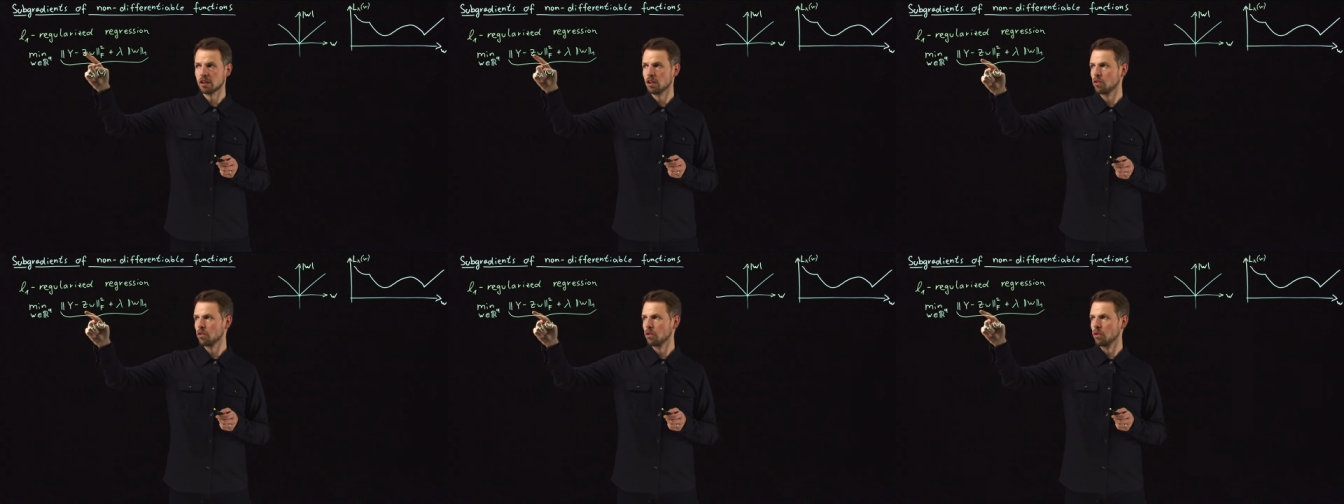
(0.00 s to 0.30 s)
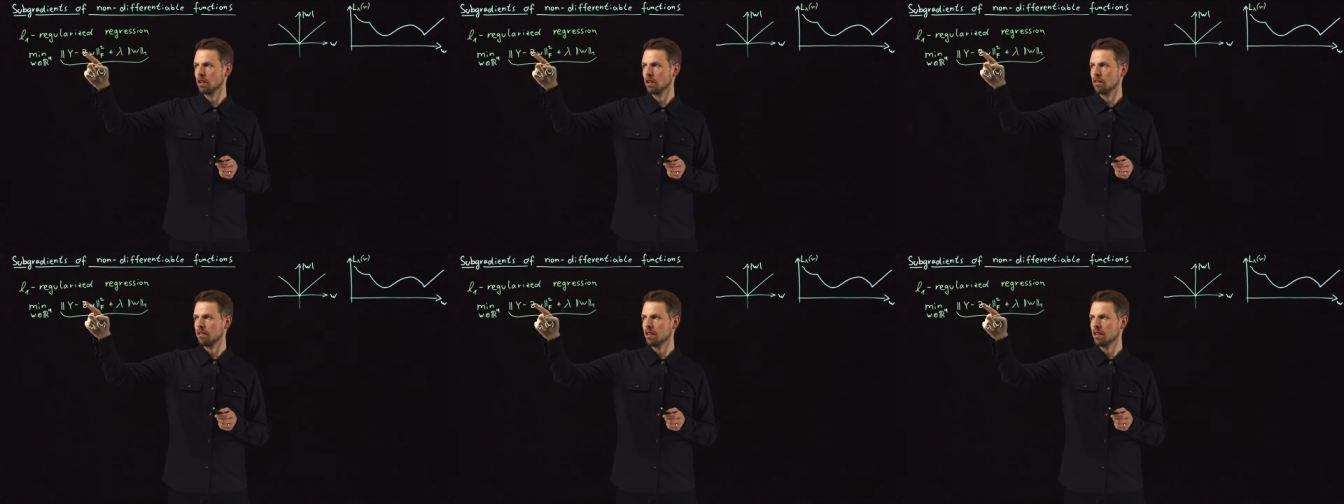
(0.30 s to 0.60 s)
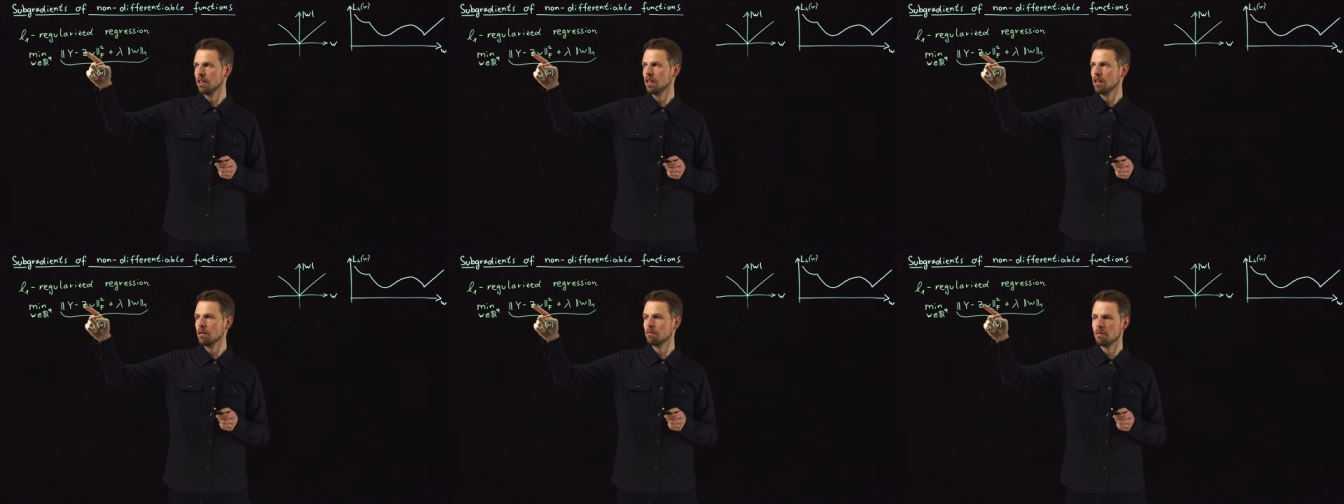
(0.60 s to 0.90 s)
So the
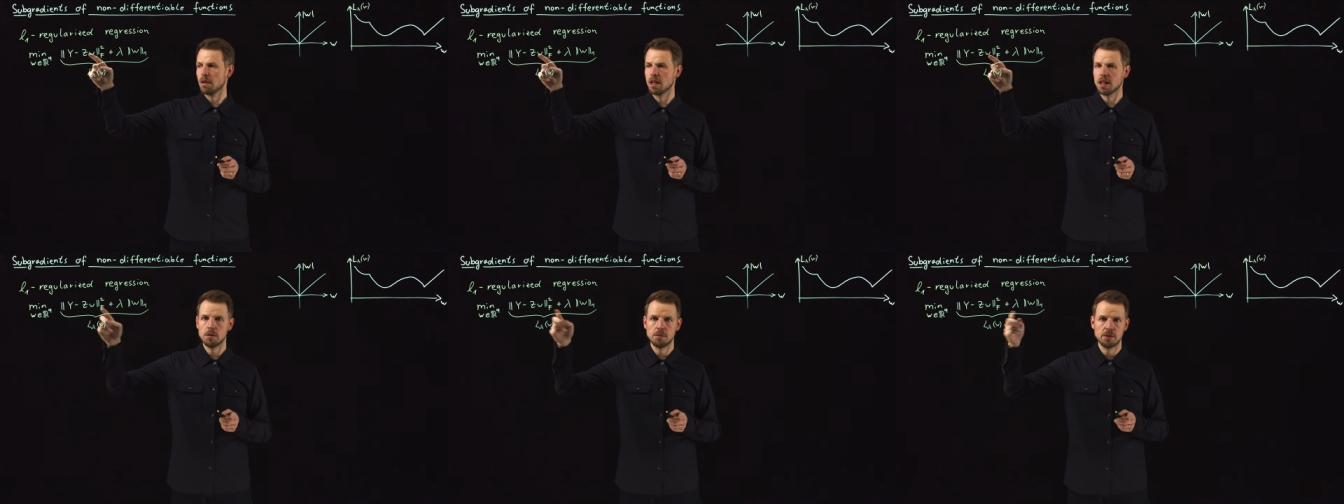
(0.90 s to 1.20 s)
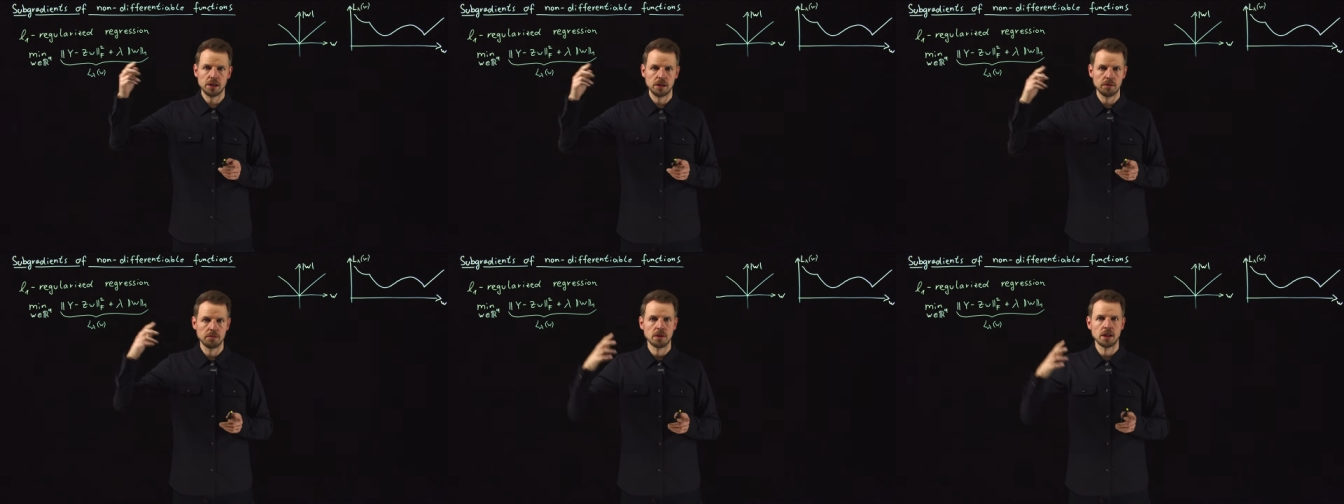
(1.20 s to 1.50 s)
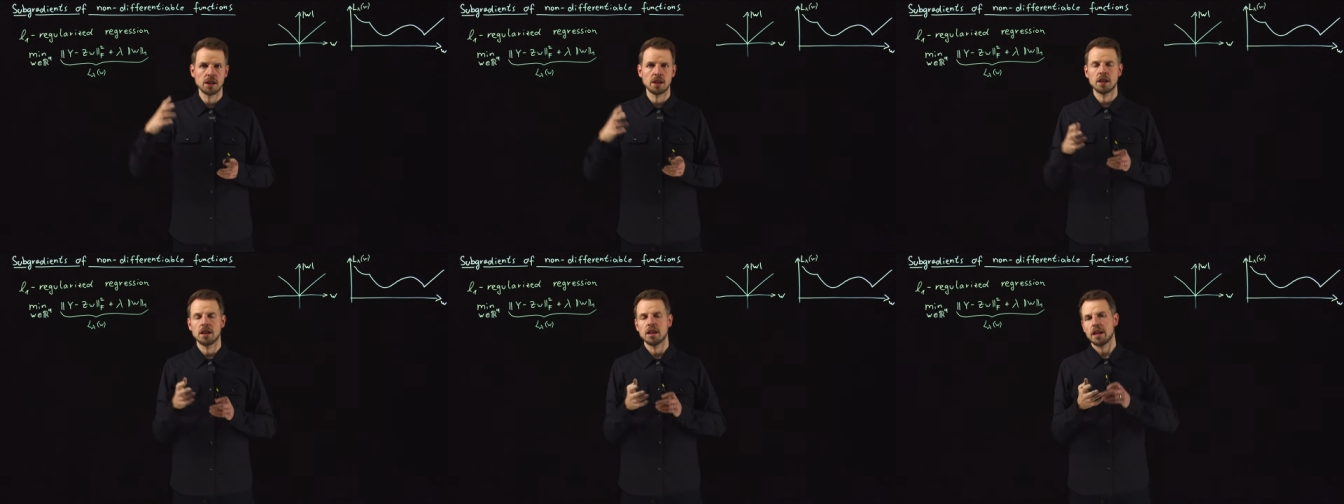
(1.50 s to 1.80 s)
z may be
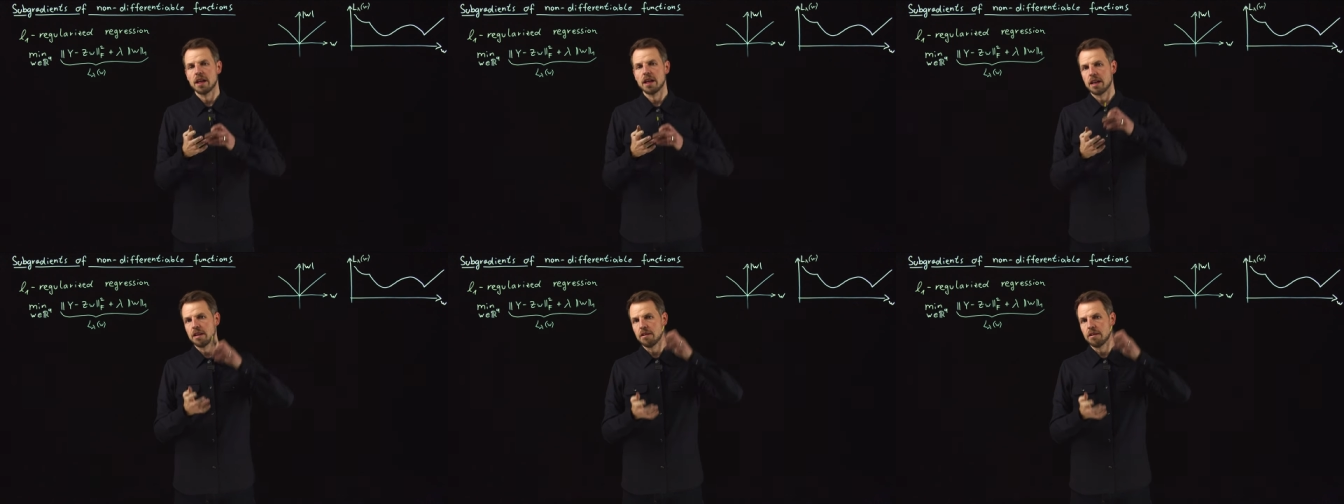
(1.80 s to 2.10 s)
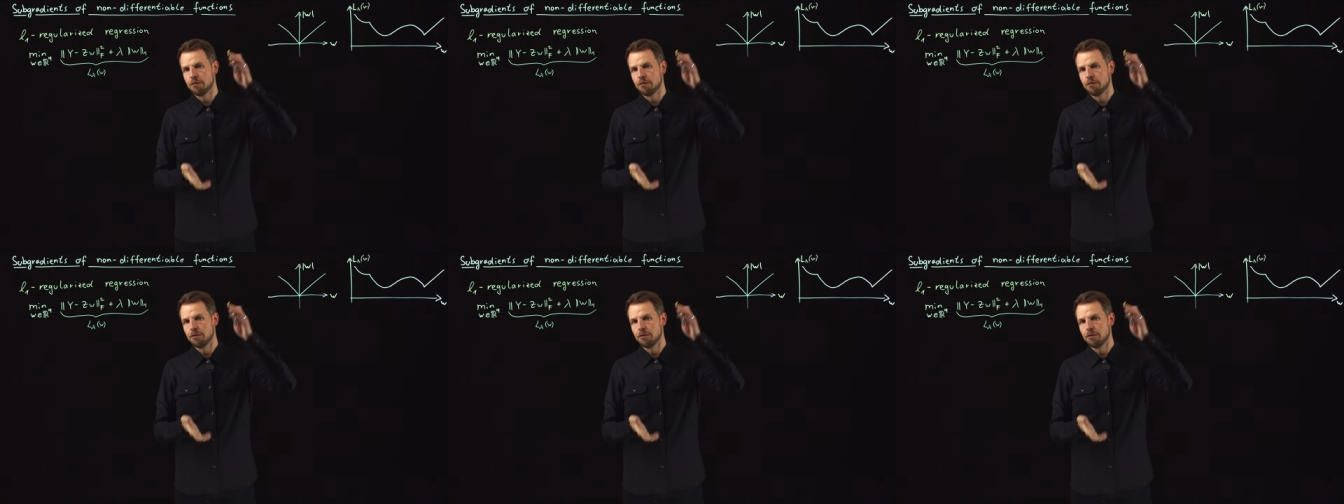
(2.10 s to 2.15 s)
a